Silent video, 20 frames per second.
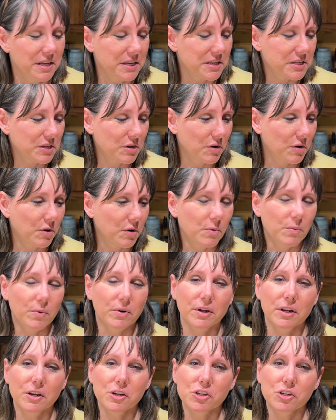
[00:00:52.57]
So
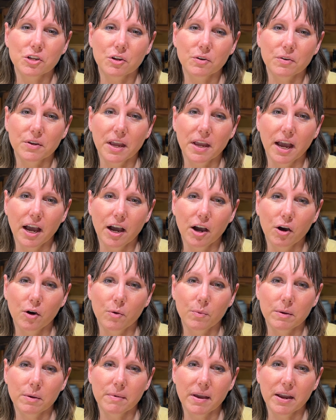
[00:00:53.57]
we're going to show you
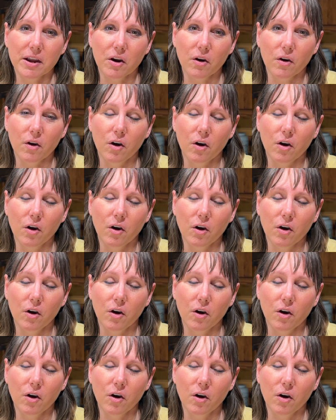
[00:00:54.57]
how we make our